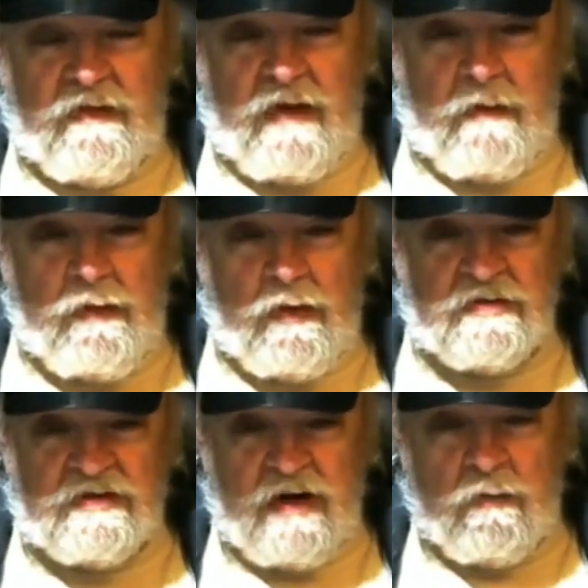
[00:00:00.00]
That
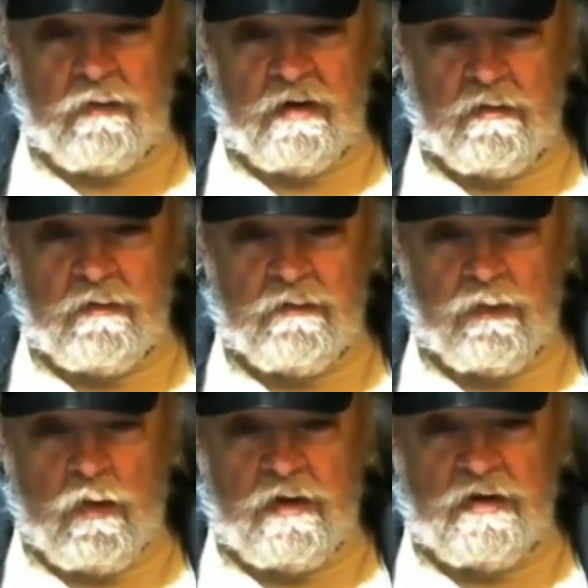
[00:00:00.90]
part's not really
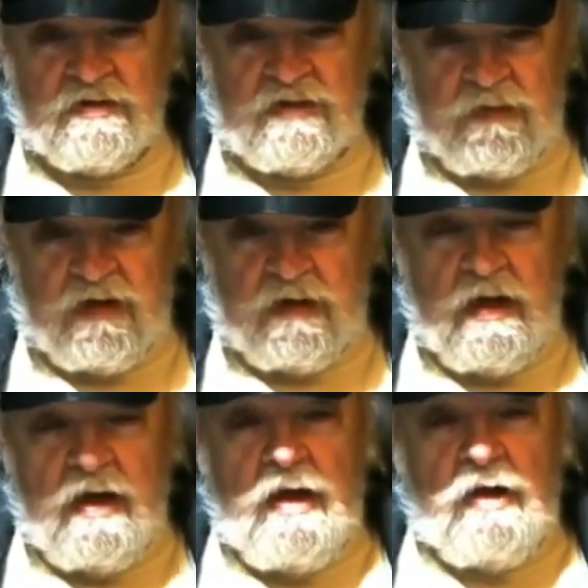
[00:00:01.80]
important, except that
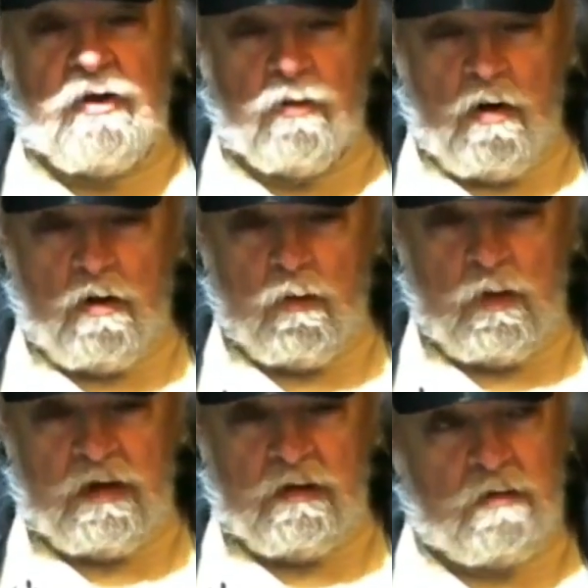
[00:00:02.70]
you're on a
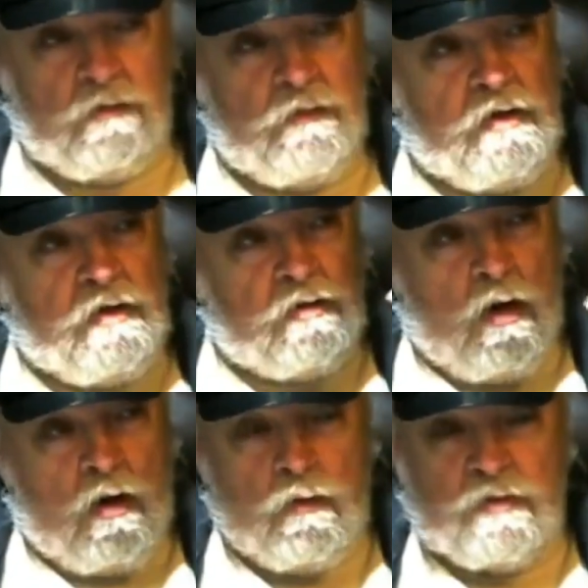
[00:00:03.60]
wheel. You're
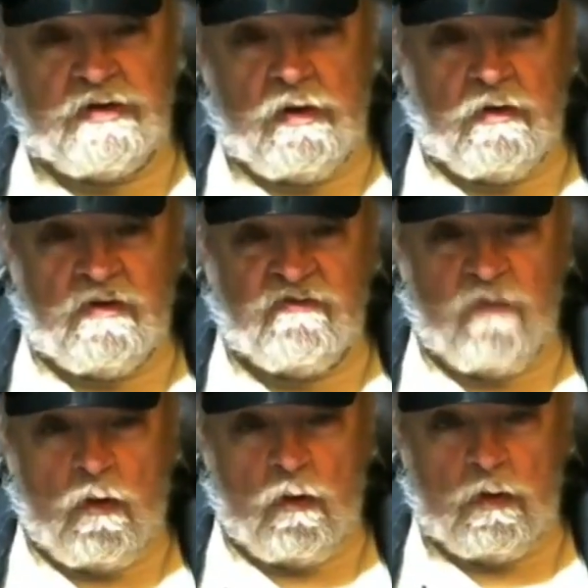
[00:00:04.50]
always going
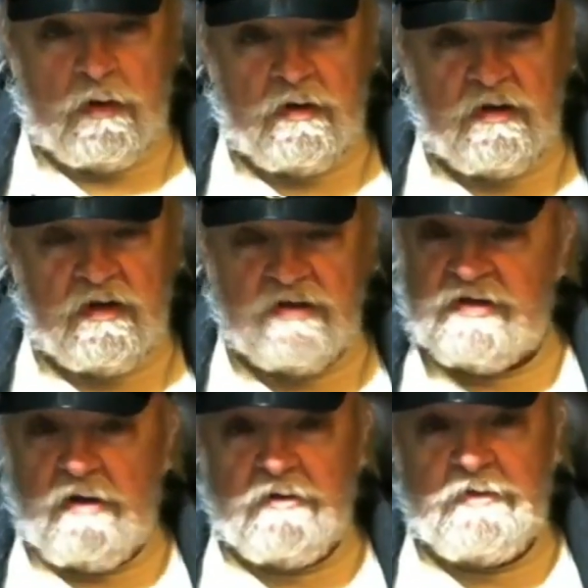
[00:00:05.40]
forward. It's
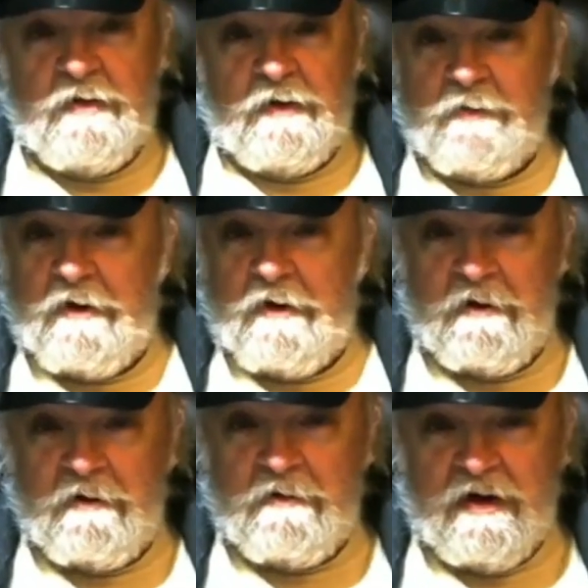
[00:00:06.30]
the ultimate
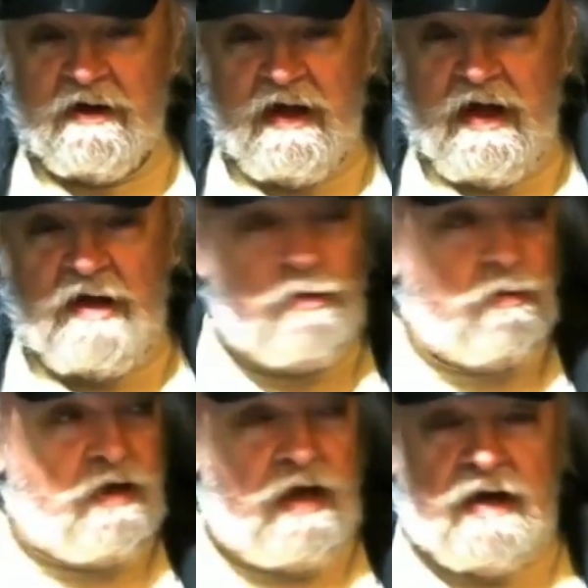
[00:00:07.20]
railroad.
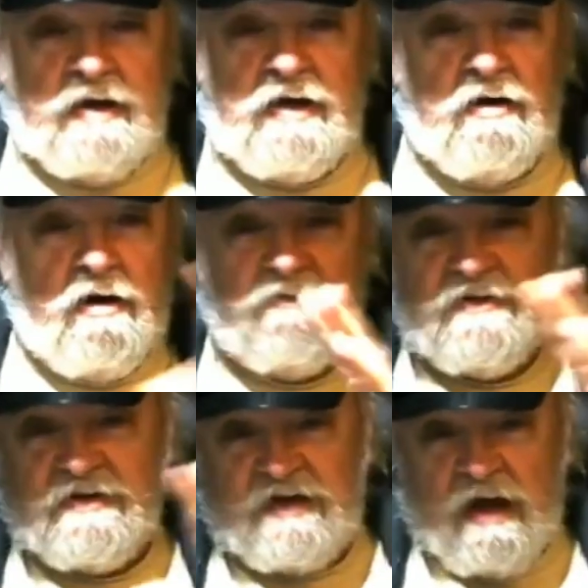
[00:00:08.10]
You can't get off
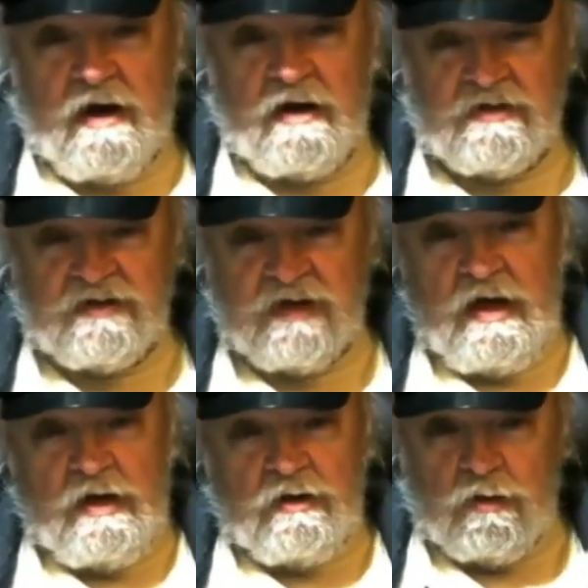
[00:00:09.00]
the sides.
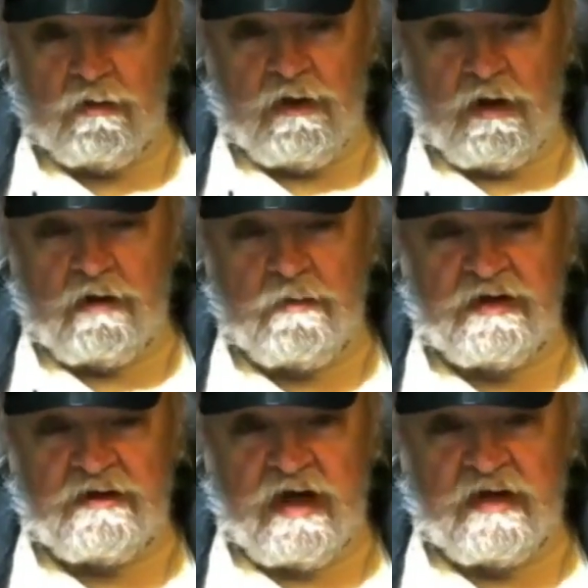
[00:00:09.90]
You're there to
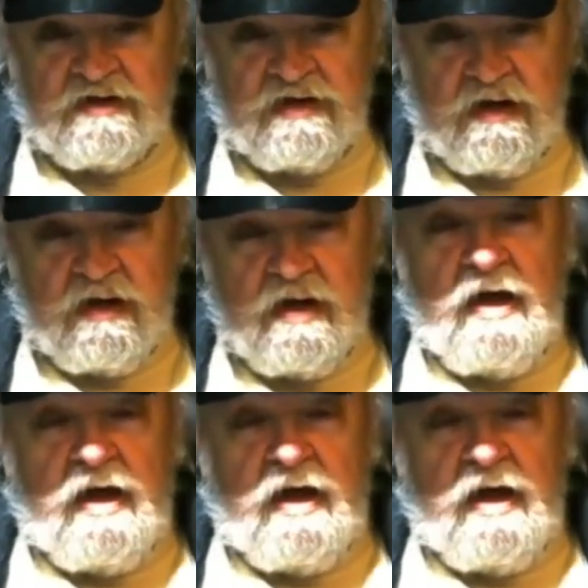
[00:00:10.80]
be tested.